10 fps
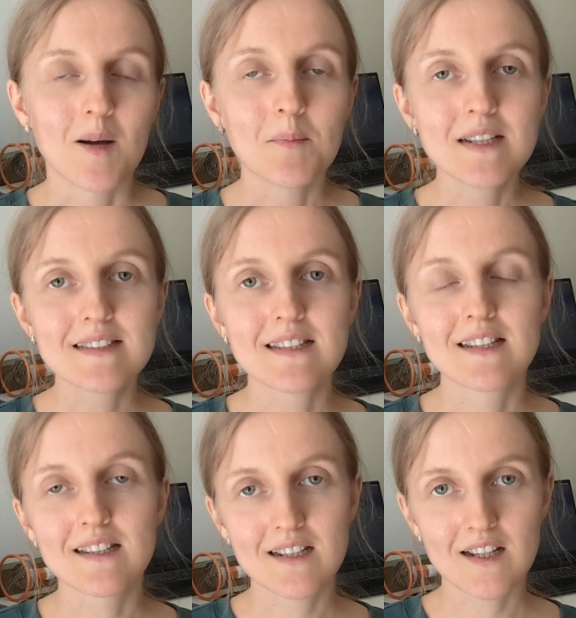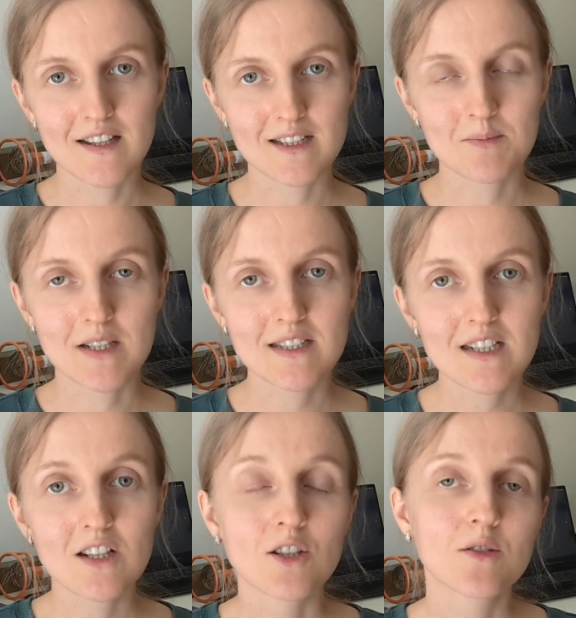means that this
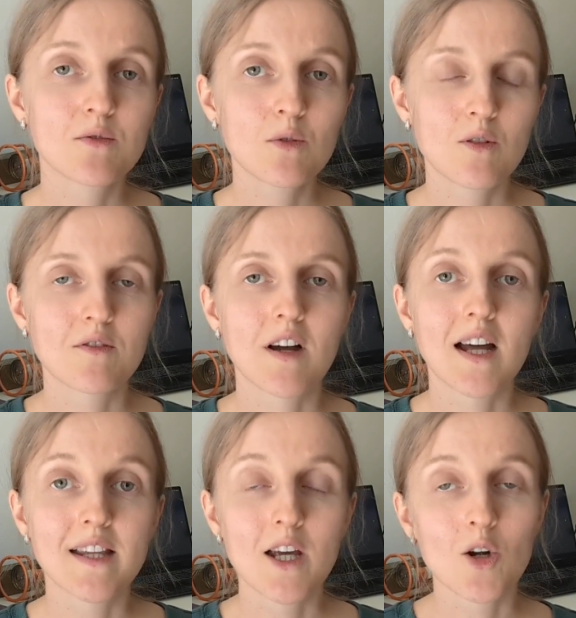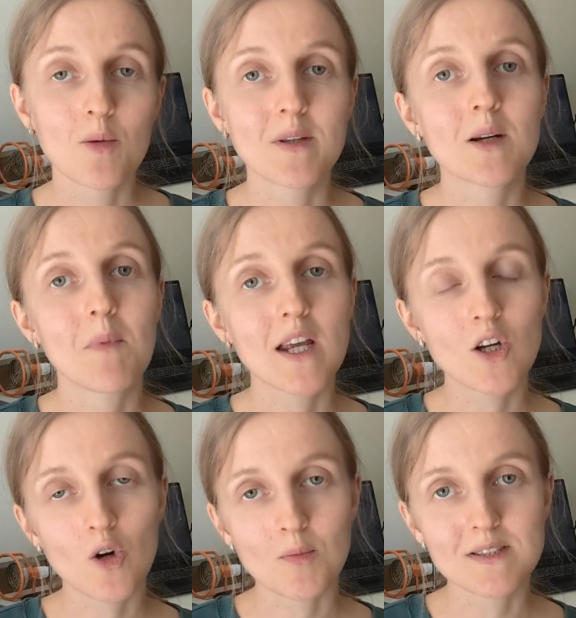material is full of anaerobic
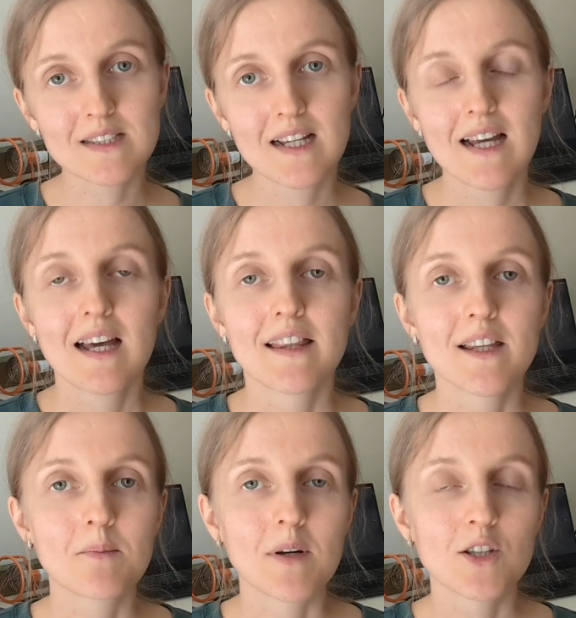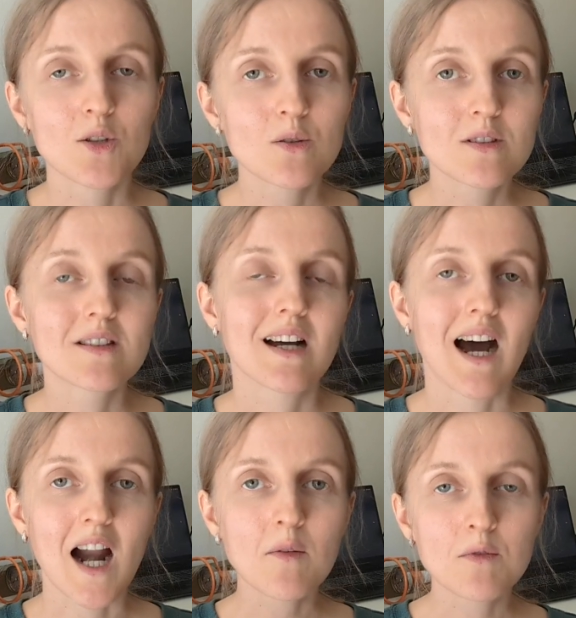microbes that produce
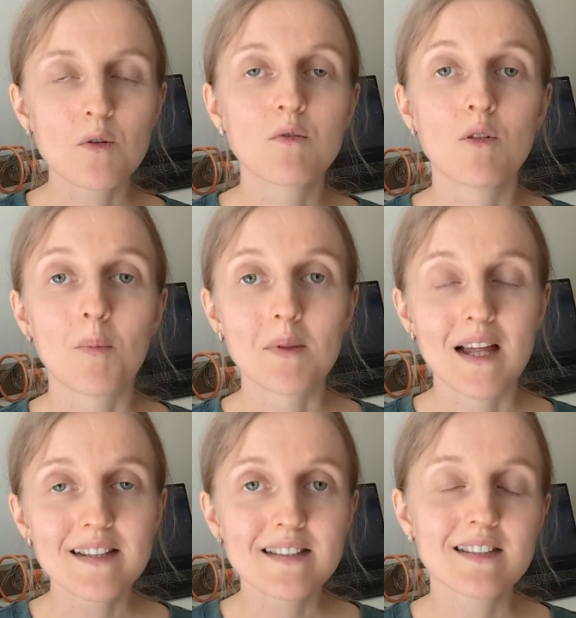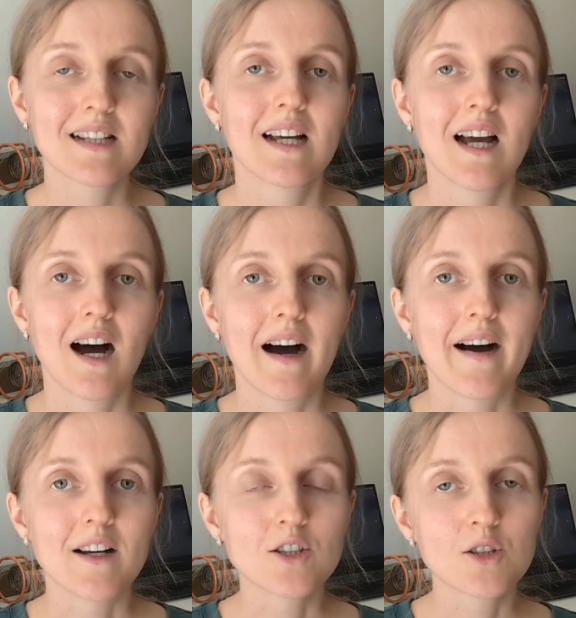harmful for plants
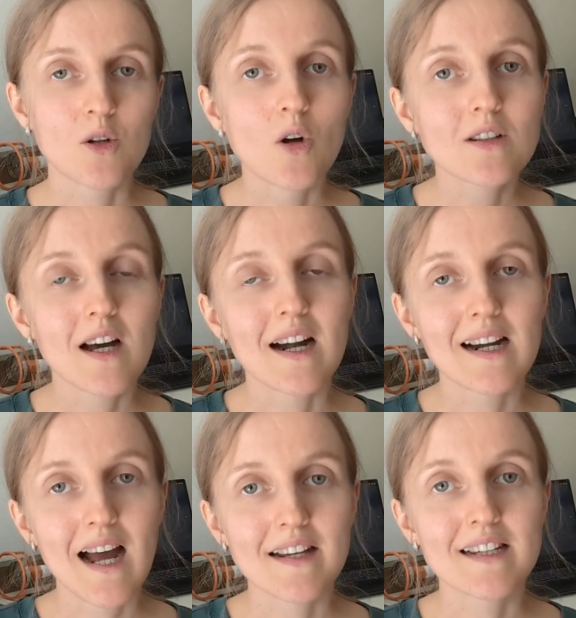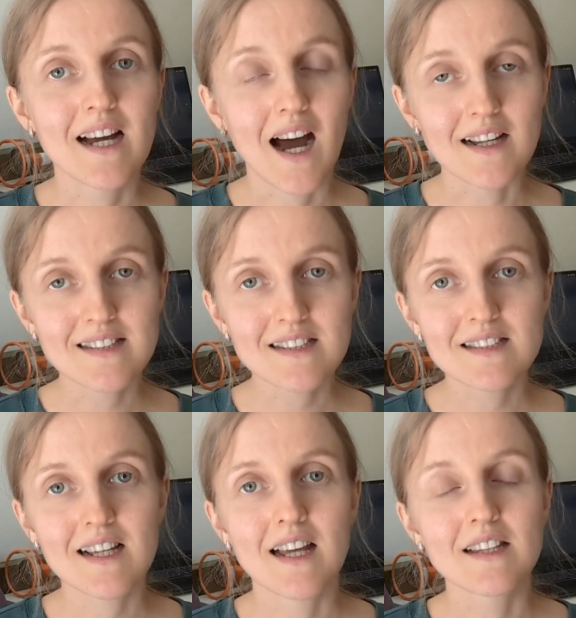strong organic
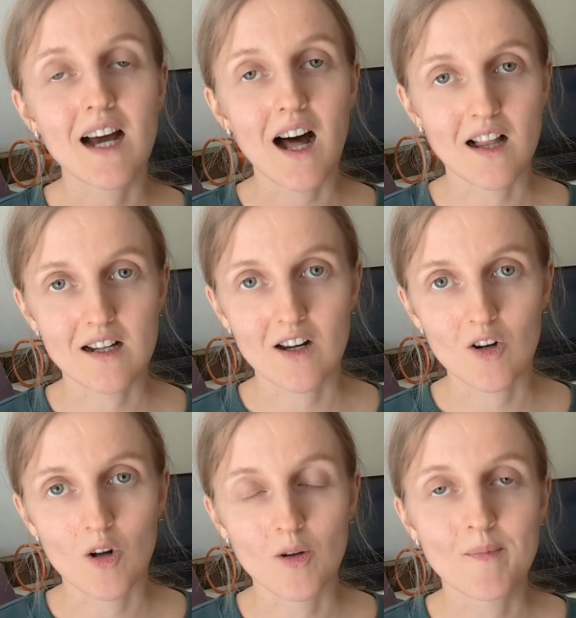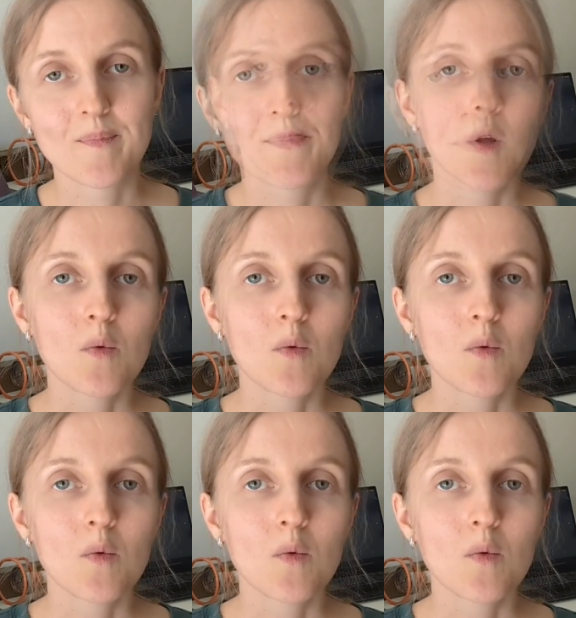acids and alcohol. We